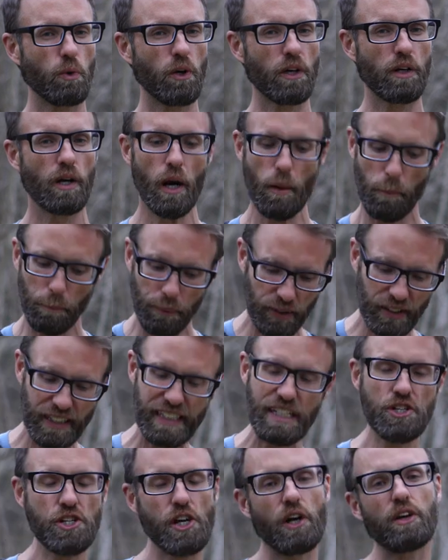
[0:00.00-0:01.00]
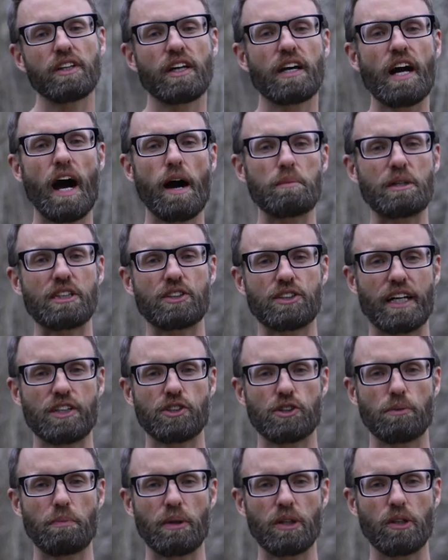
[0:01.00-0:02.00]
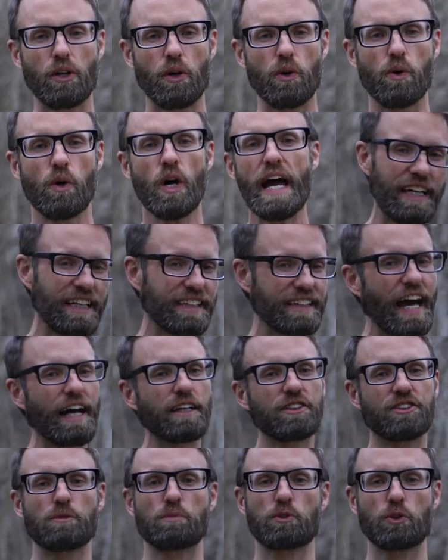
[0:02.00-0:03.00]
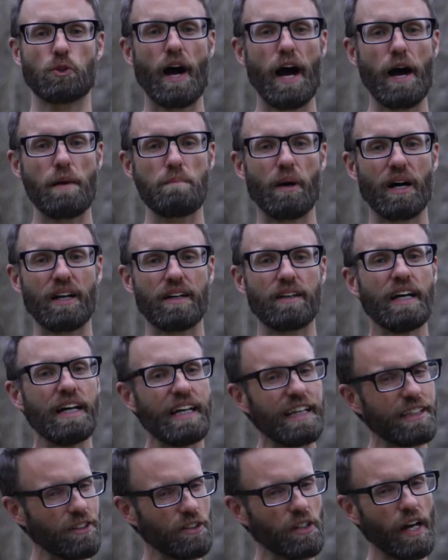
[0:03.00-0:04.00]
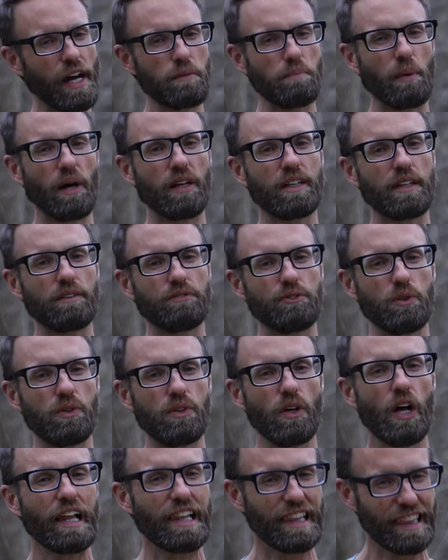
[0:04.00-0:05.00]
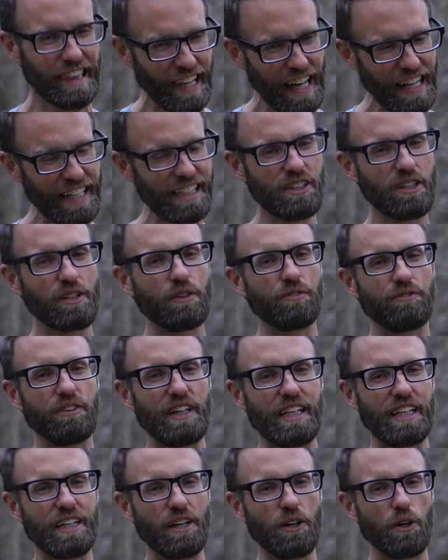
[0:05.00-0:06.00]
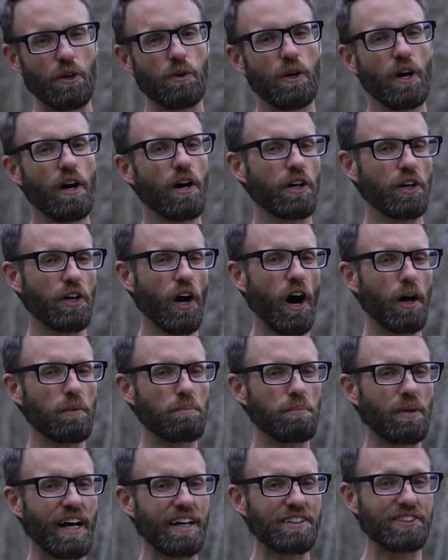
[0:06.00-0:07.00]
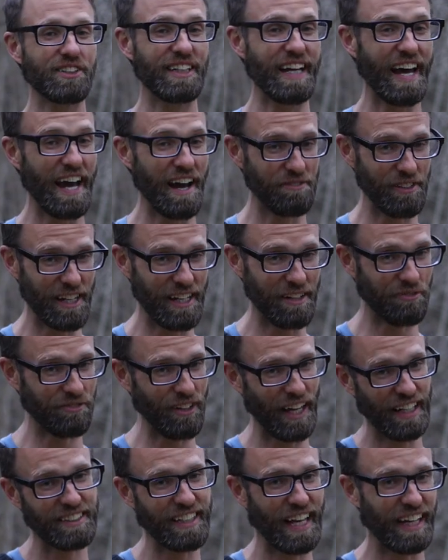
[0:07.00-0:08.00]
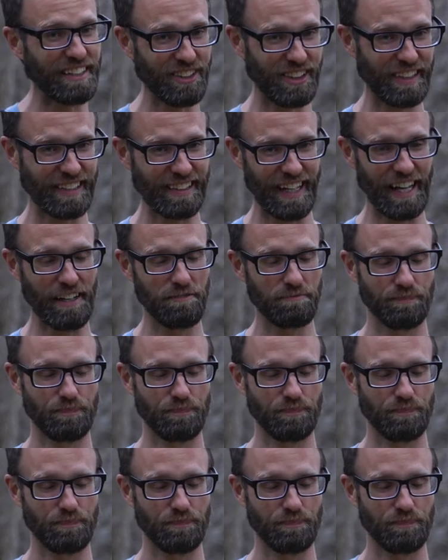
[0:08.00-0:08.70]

to work? Please share in the comment section below. Hit that subscribe button. Hit the like button if you liked the video. God bless and have a fantastic day.